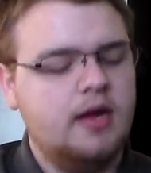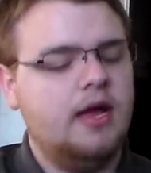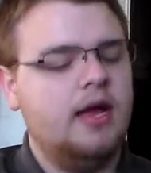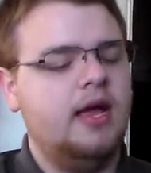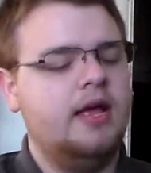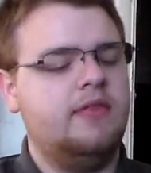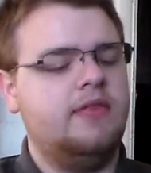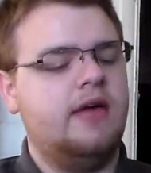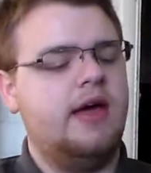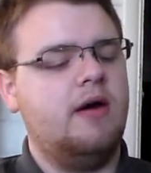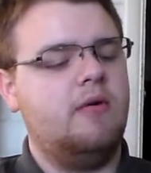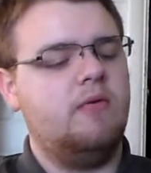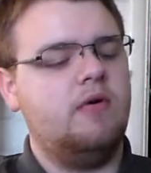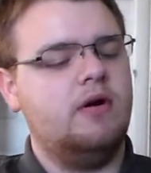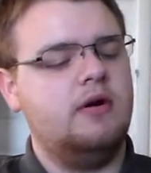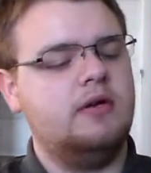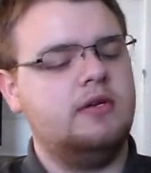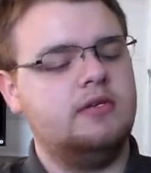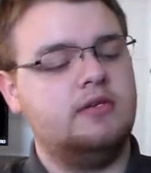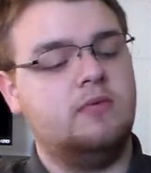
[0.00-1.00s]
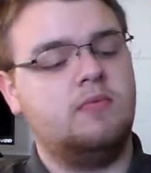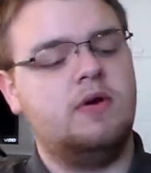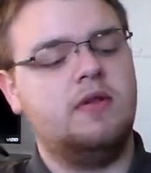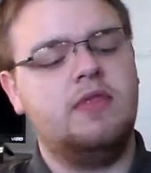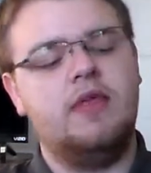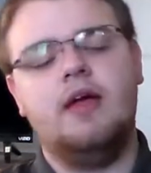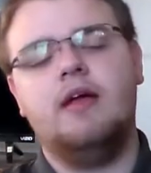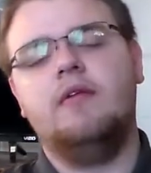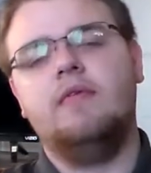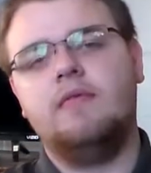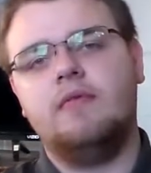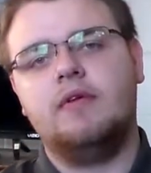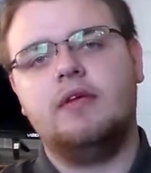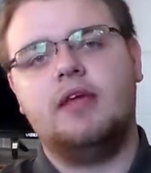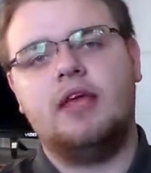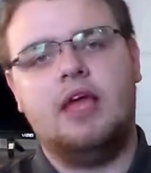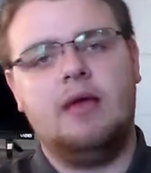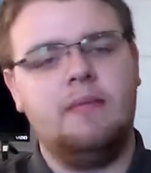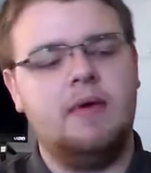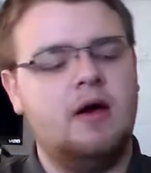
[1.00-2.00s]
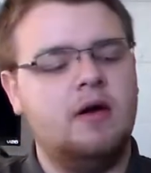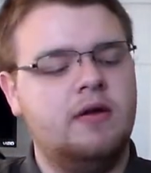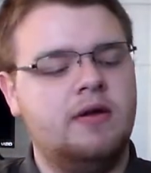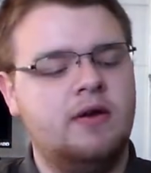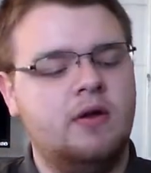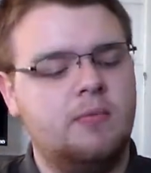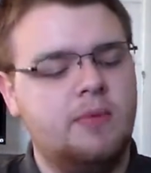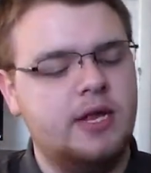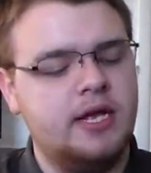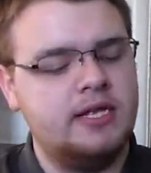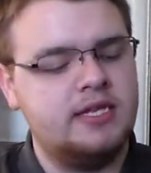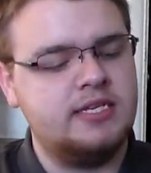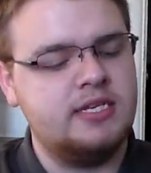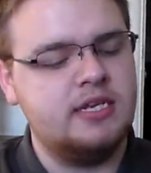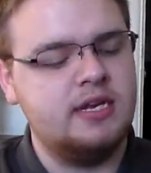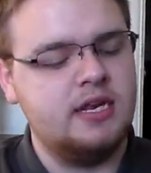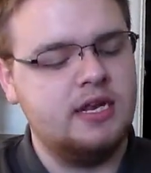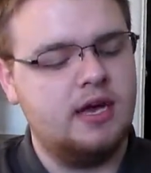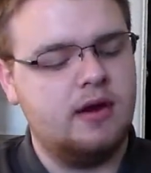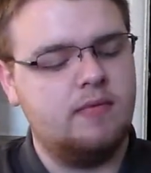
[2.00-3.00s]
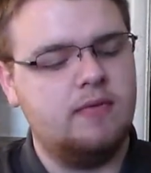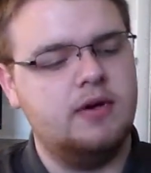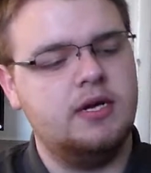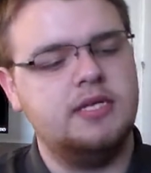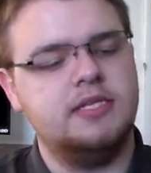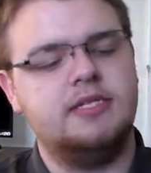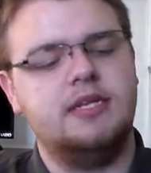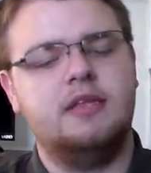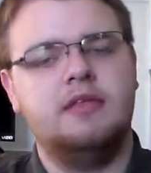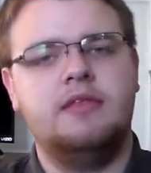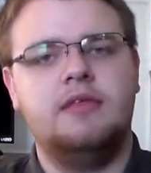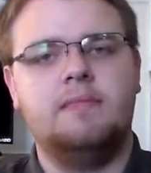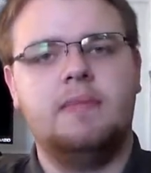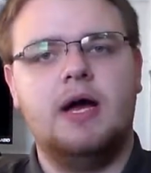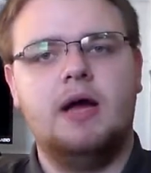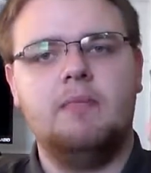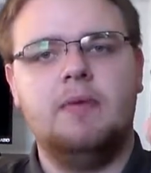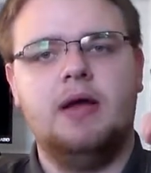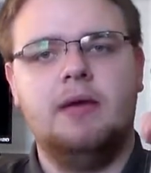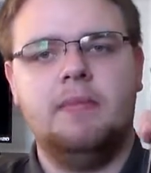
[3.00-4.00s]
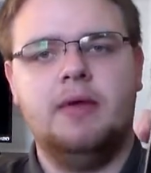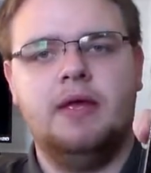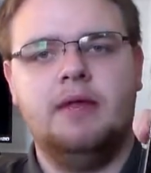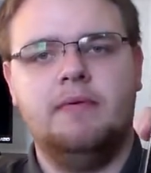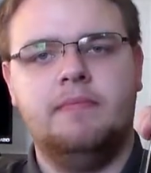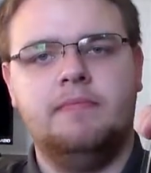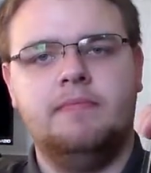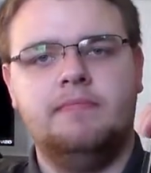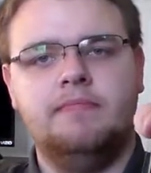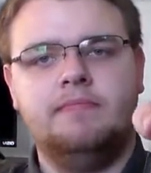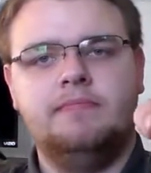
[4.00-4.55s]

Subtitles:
And that was the one that came out and nobody had seen it yet, was The Bye Bye Man.